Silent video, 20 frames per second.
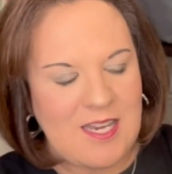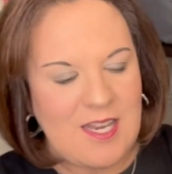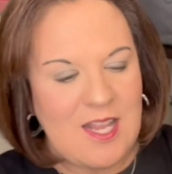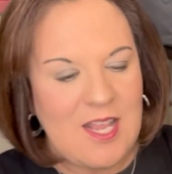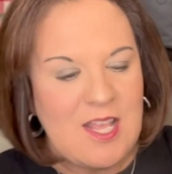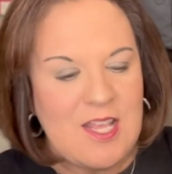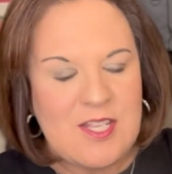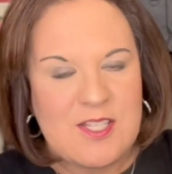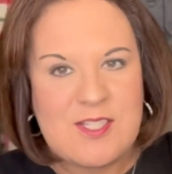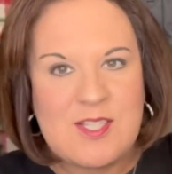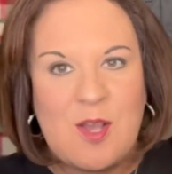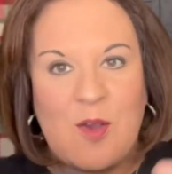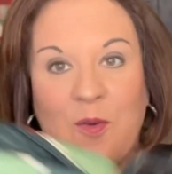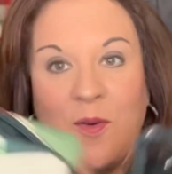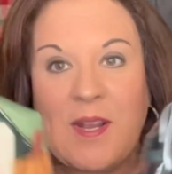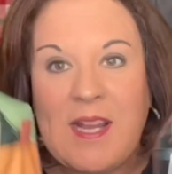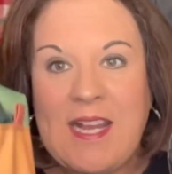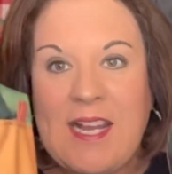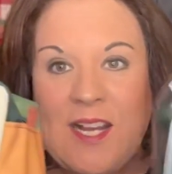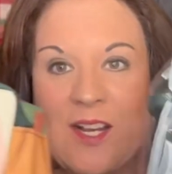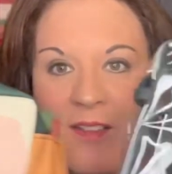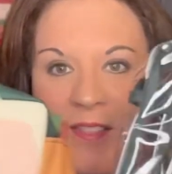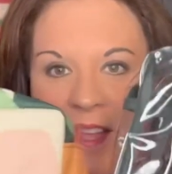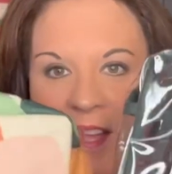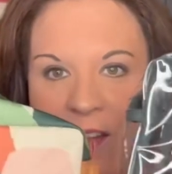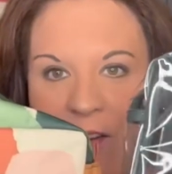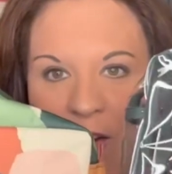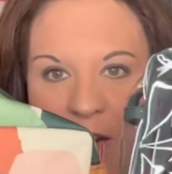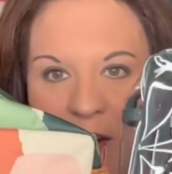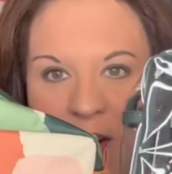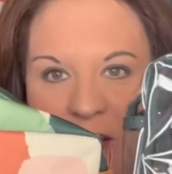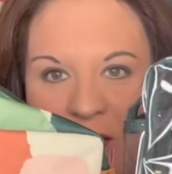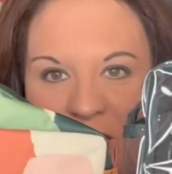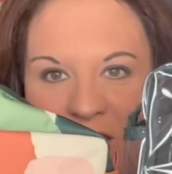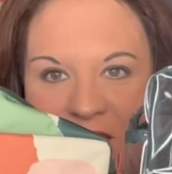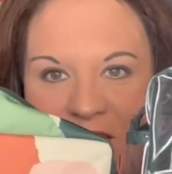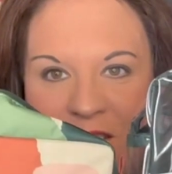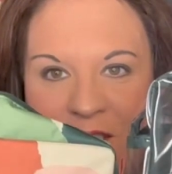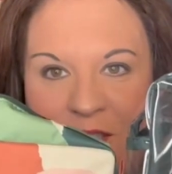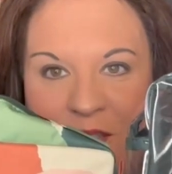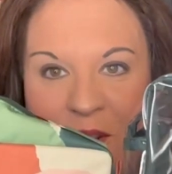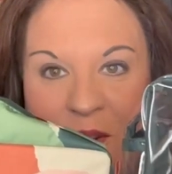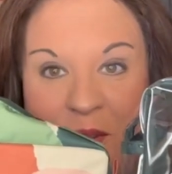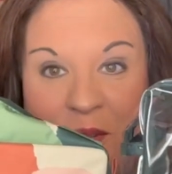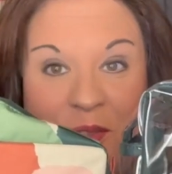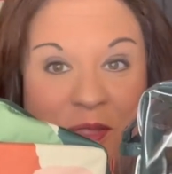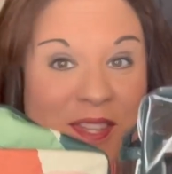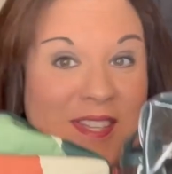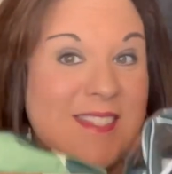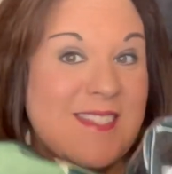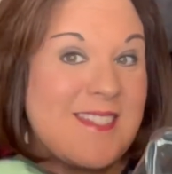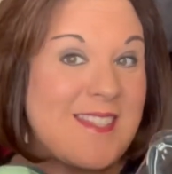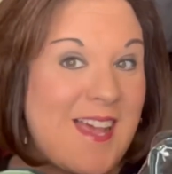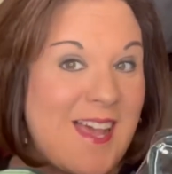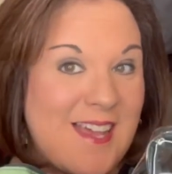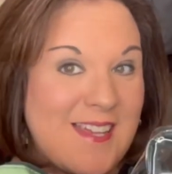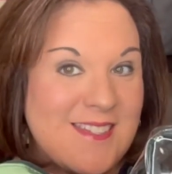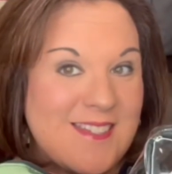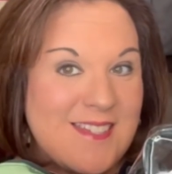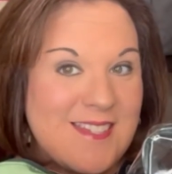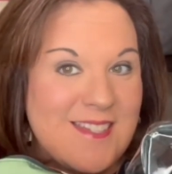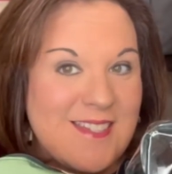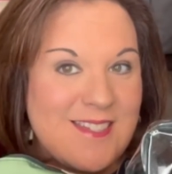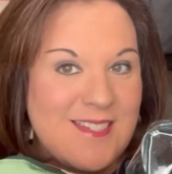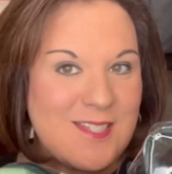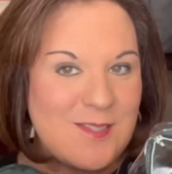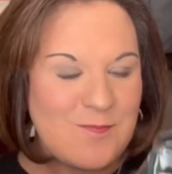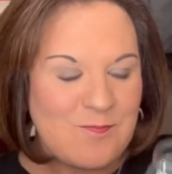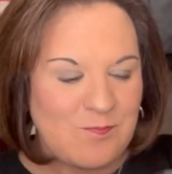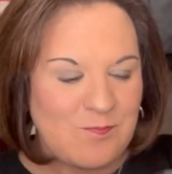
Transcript: So here they are, just to show you the sizes.